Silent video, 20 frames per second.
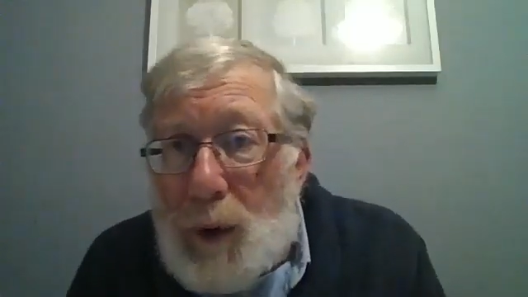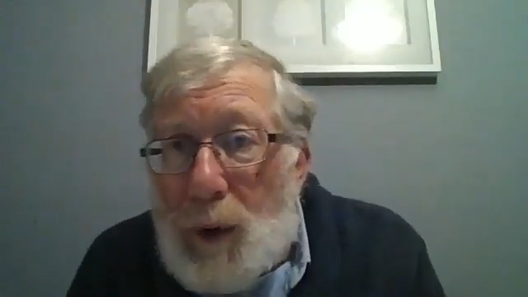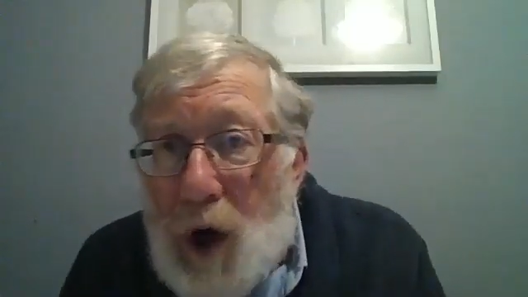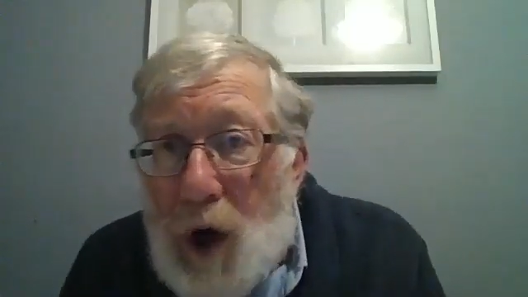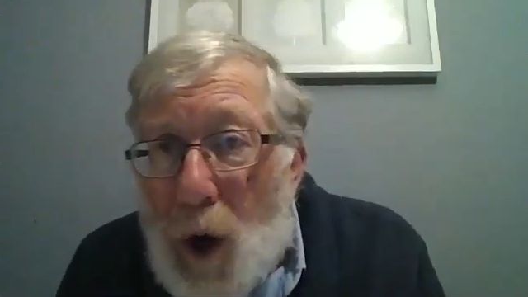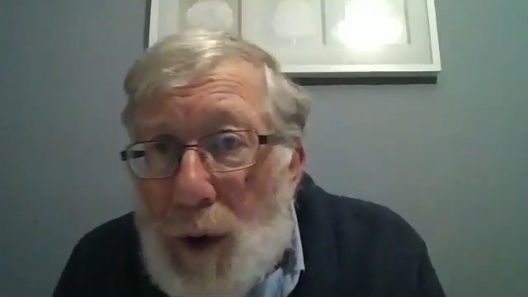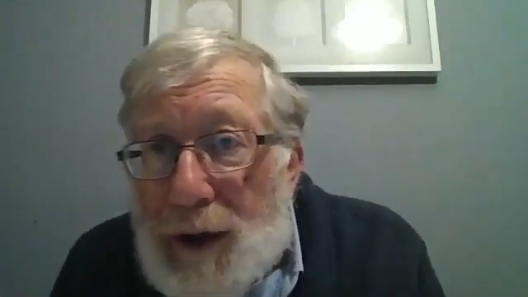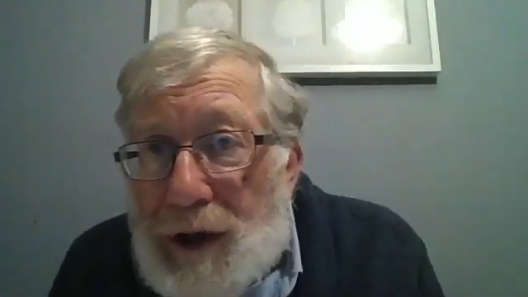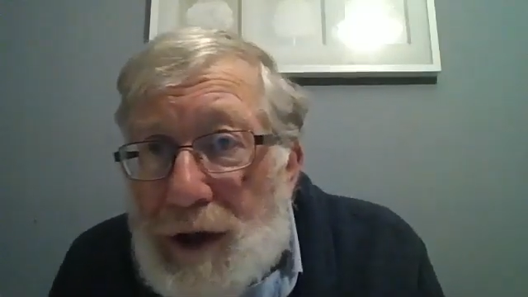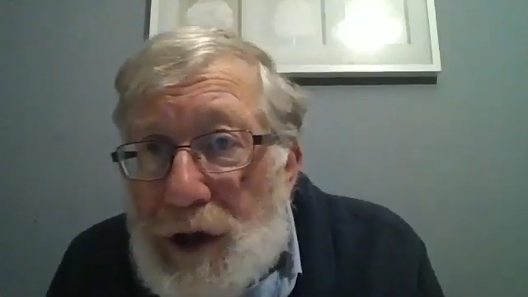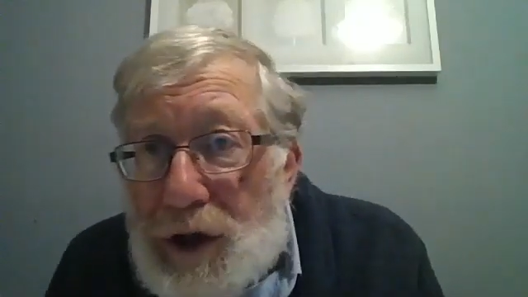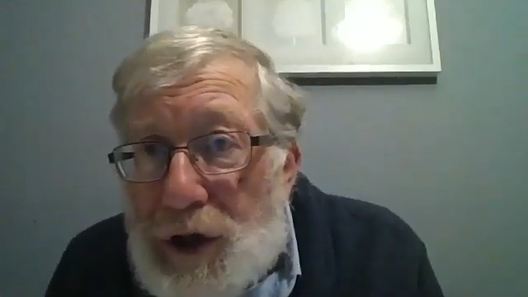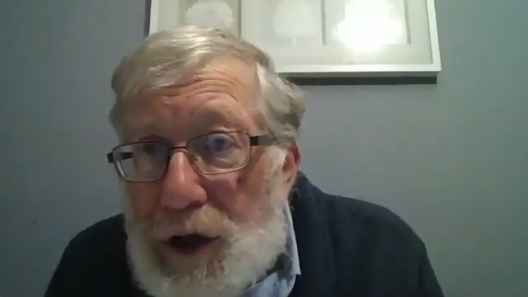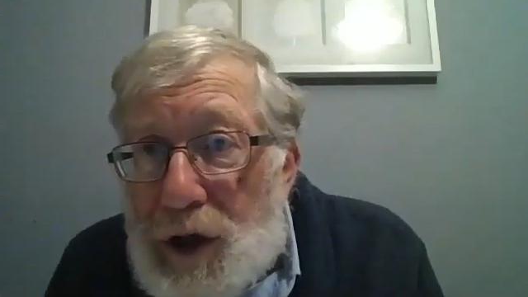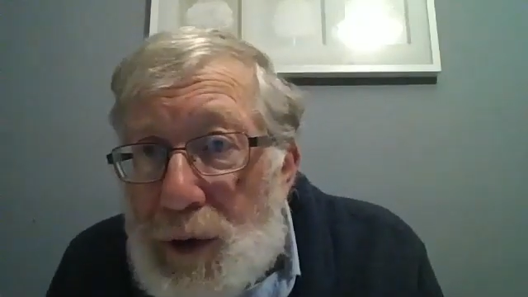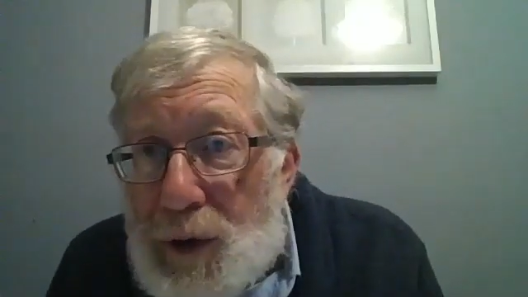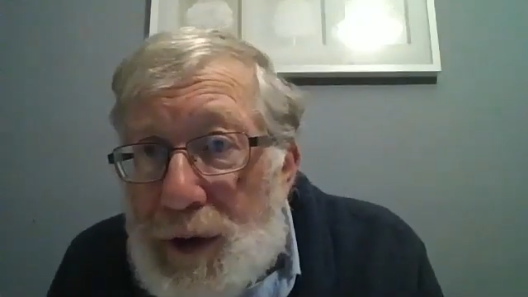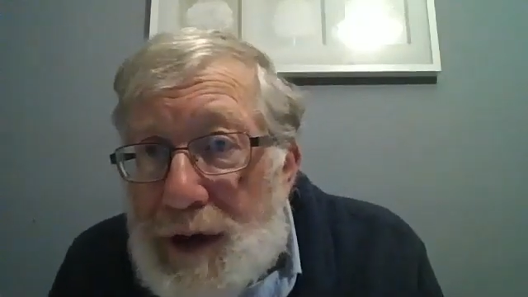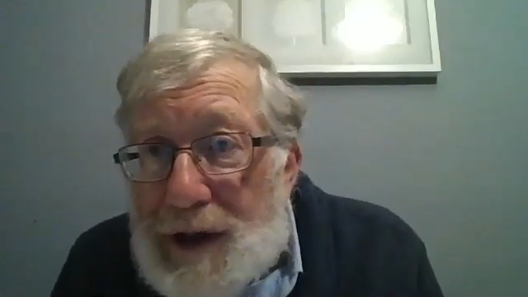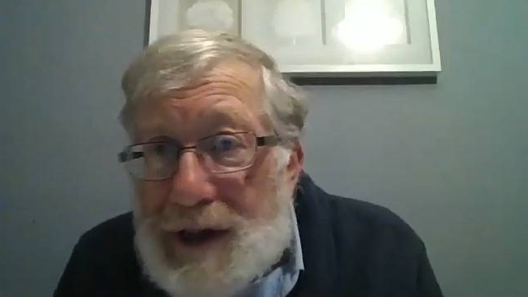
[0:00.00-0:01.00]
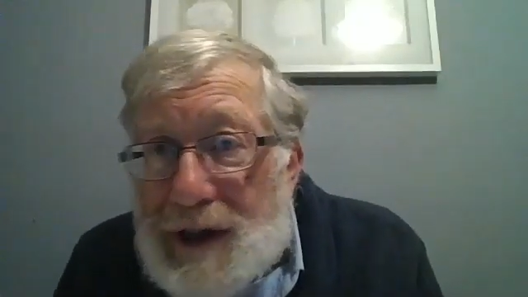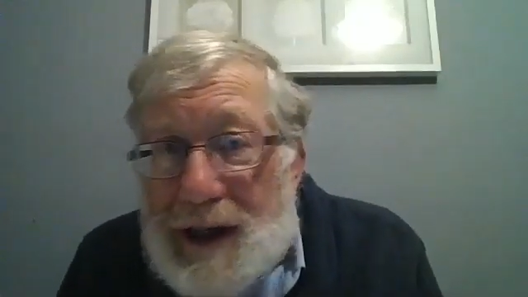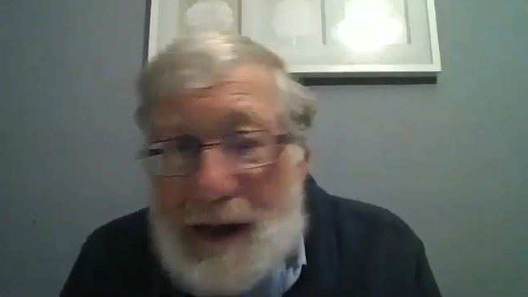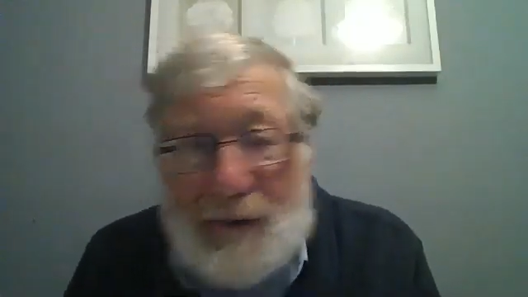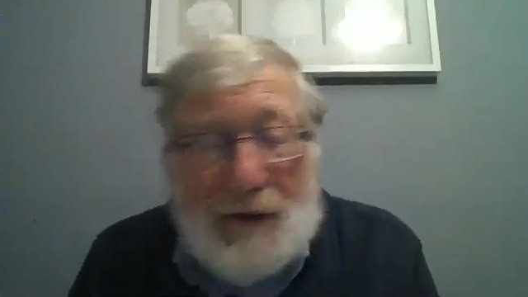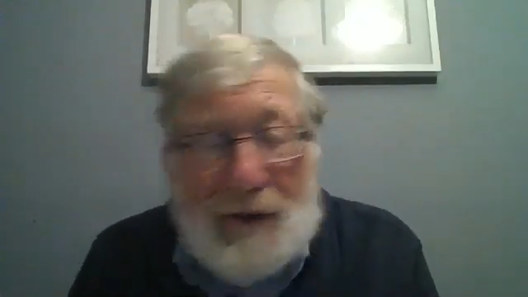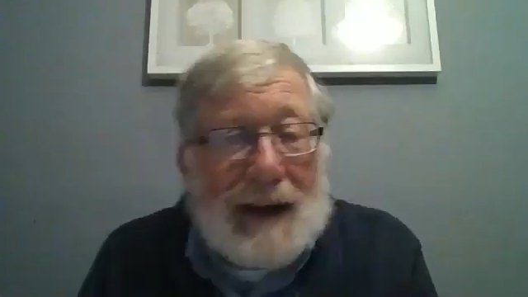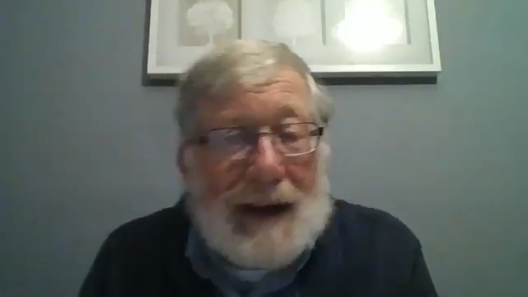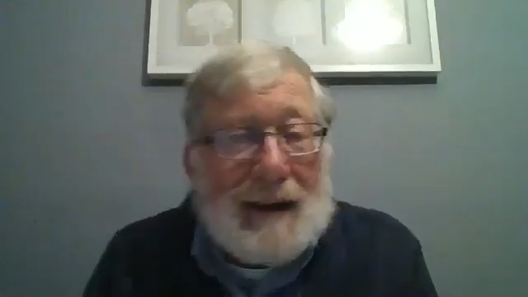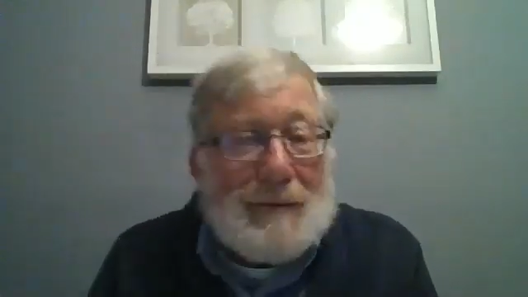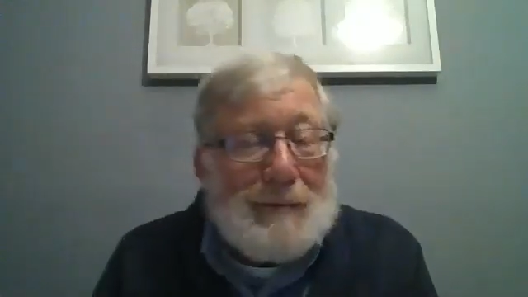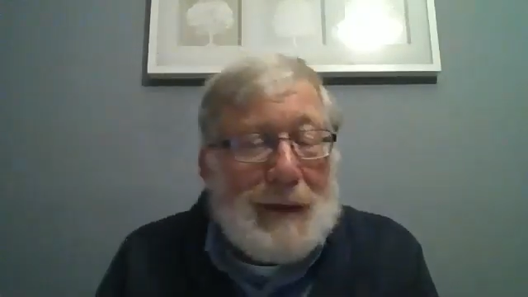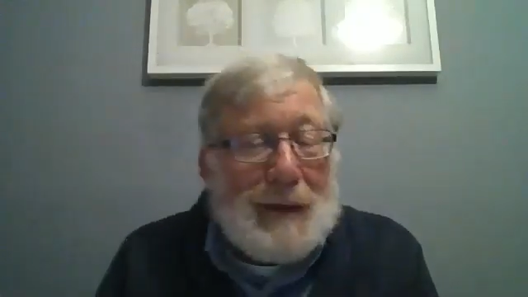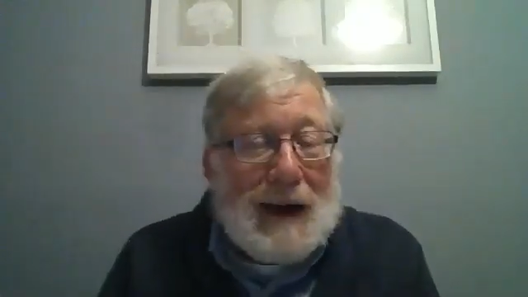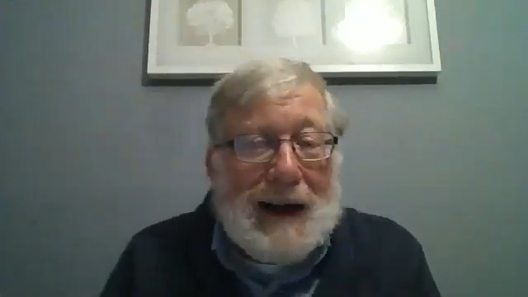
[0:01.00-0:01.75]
going to do this evening,